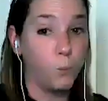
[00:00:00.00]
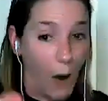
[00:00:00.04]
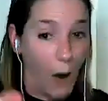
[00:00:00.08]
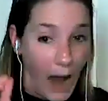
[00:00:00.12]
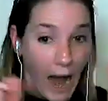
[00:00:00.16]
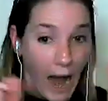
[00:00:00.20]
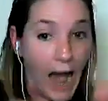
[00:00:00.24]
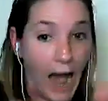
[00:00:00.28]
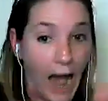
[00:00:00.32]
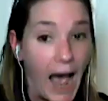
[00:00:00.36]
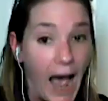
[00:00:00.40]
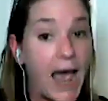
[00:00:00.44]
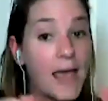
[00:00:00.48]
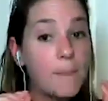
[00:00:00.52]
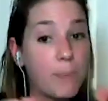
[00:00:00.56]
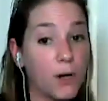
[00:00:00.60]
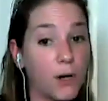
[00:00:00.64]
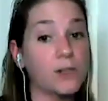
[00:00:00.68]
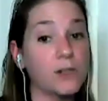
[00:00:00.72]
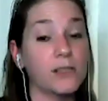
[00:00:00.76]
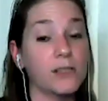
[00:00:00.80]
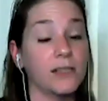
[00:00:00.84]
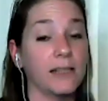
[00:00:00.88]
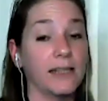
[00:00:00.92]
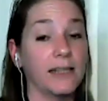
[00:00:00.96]
I
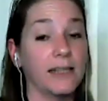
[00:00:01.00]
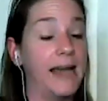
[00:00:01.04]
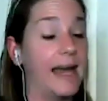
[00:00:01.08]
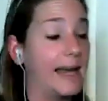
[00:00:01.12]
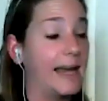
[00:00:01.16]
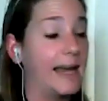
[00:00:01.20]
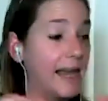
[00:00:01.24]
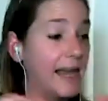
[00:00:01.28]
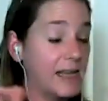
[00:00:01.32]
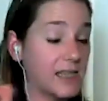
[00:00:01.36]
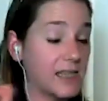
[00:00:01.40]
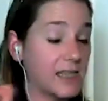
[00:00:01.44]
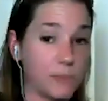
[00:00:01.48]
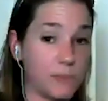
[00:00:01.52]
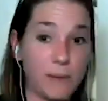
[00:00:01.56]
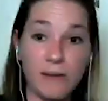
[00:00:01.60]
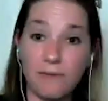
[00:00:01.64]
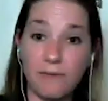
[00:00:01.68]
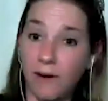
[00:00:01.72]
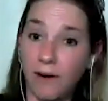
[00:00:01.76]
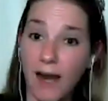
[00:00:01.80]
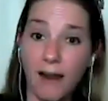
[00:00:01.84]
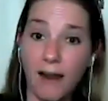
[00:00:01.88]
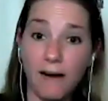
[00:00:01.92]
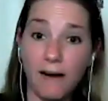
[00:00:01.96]
personally, I can't speak
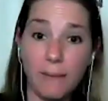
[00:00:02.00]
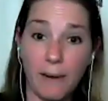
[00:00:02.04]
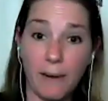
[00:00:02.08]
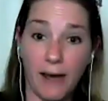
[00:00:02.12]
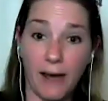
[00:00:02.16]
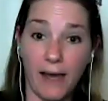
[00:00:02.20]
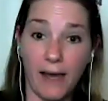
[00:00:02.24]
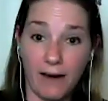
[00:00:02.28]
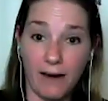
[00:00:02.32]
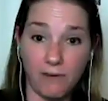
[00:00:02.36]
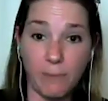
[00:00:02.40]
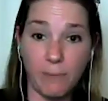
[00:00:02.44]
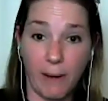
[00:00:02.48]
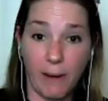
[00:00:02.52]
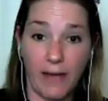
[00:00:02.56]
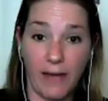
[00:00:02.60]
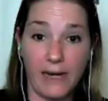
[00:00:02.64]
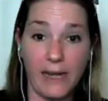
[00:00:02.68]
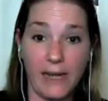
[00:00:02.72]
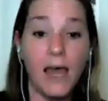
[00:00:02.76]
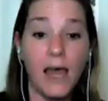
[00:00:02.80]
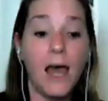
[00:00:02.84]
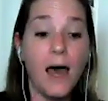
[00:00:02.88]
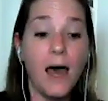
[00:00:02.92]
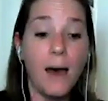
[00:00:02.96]
for anybody,
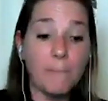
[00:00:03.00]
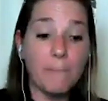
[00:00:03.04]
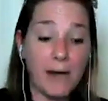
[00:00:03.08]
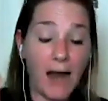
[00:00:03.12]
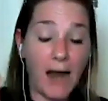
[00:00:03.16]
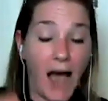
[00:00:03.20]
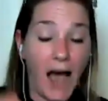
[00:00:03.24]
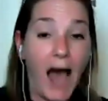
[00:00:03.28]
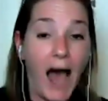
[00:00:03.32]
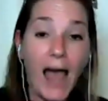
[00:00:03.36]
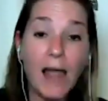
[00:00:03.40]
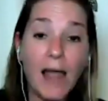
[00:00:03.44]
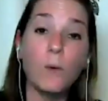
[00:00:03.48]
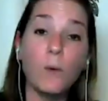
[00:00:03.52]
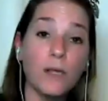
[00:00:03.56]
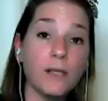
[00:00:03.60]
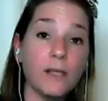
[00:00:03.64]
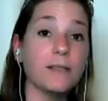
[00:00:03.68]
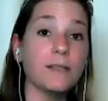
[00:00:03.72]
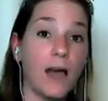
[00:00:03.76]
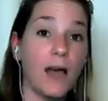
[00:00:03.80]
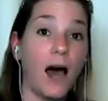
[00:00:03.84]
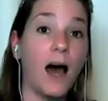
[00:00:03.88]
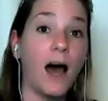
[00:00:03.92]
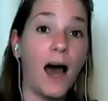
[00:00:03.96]
everybody, but I
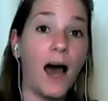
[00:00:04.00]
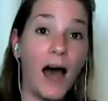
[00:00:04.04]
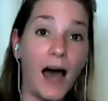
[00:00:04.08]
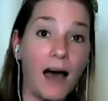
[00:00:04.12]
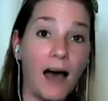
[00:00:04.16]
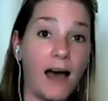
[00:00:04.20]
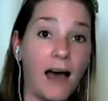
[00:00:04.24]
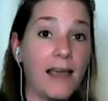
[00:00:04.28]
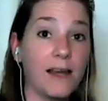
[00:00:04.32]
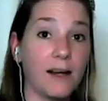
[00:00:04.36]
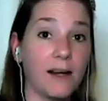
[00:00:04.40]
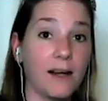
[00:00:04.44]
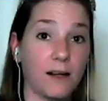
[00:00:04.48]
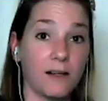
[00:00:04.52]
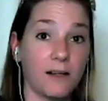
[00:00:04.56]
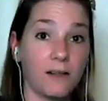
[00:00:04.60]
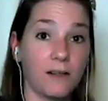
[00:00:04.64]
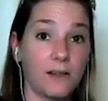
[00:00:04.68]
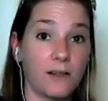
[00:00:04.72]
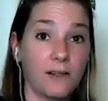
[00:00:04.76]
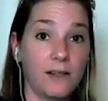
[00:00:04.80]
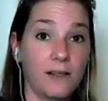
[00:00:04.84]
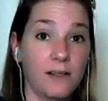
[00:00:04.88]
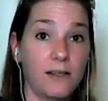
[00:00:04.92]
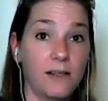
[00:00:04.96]
will not hire
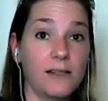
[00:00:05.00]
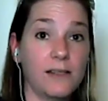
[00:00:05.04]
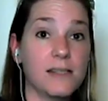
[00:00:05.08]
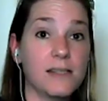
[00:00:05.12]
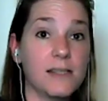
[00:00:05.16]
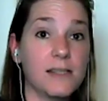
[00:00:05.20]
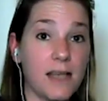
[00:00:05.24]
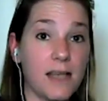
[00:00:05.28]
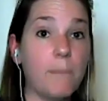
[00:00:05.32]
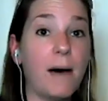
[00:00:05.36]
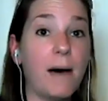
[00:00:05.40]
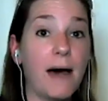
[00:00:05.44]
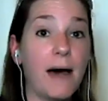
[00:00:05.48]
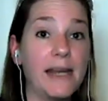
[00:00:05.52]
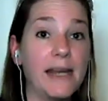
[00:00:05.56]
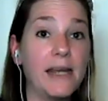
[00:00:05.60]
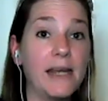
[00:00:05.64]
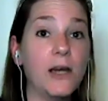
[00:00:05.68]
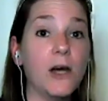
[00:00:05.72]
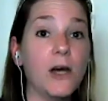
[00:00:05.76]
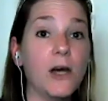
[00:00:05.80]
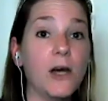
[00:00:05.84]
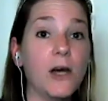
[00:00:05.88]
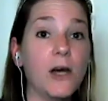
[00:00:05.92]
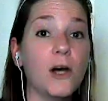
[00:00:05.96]
somebody
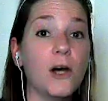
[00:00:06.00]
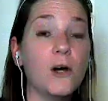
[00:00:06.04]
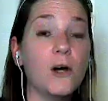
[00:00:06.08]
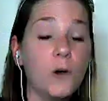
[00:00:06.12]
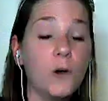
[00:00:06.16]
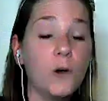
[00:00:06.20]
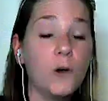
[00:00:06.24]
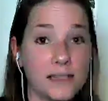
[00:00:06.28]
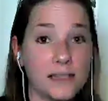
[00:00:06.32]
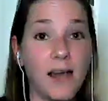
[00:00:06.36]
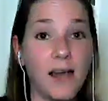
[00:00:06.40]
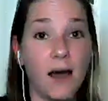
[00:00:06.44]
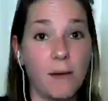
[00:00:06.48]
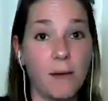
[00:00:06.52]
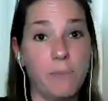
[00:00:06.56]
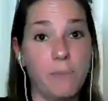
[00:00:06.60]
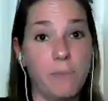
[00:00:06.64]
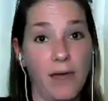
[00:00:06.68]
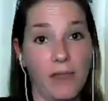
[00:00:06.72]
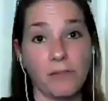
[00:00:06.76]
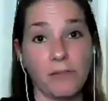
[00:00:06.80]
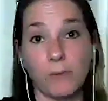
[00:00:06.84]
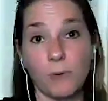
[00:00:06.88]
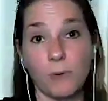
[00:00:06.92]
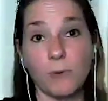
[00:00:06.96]
who has not
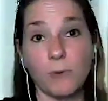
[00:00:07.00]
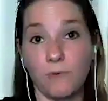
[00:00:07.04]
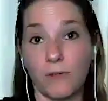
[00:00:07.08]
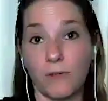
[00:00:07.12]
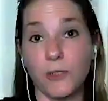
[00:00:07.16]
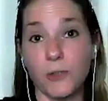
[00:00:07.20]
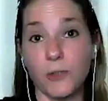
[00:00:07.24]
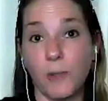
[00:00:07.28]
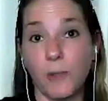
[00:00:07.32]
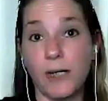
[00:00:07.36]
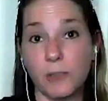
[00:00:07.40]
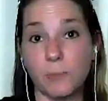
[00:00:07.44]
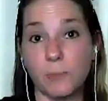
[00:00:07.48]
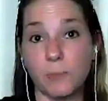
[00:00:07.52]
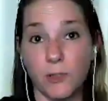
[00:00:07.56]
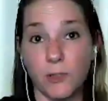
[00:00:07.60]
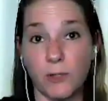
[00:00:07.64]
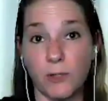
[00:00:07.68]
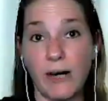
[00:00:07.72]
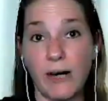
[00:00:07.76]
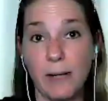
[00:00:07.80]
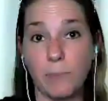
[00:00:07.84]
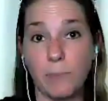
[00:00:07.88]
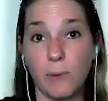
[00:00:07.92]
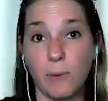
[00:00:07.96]
been through the virtual expert
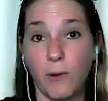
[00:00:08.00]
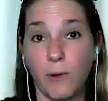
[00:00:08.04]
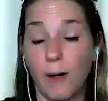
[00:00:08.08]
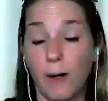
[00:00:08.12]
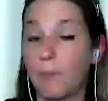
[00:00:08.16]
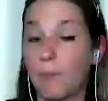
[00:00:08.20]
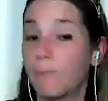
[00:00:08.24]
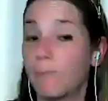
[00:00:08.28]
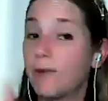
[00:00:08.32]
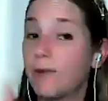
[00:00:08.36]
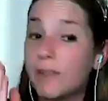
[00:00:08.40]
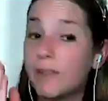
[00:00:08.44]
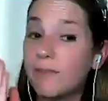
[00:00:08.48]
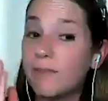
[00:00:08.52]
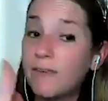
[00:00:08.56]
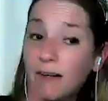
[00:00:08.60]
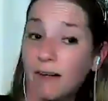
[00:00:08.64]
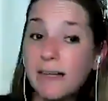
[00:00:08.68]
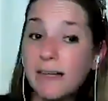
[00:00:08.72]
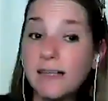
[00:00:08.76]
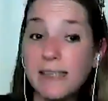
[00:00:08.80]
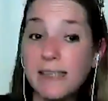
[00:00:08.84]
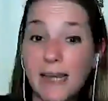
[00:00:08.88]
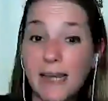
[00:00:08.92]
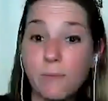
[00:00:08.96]
training program, for the
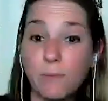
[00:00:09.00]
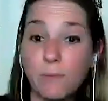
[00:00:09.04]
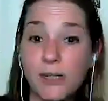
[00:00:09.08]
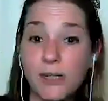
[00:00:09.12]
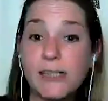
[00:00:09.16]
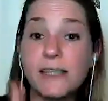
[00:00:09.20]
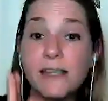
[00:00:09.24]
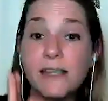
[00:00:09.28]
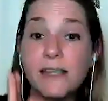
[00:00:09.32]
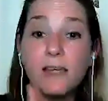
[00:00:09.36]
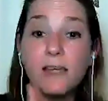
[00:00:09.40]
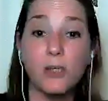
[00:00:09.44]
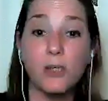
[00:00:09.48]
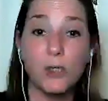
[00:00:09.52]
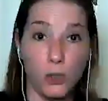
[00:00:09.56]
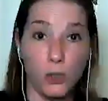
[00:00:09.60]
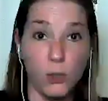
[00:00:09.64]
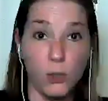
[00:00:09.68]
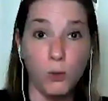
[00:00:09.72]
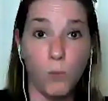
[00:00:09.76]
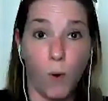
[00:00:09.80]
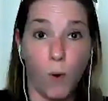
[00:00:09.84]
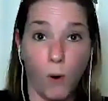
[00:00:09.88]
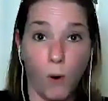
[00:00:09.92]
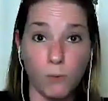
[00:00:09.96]
very same reason that
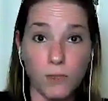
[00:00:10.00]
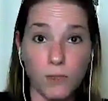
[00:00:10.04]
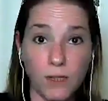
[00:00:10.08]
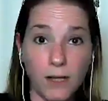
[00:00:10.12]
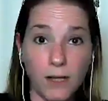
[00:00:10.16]
you won't,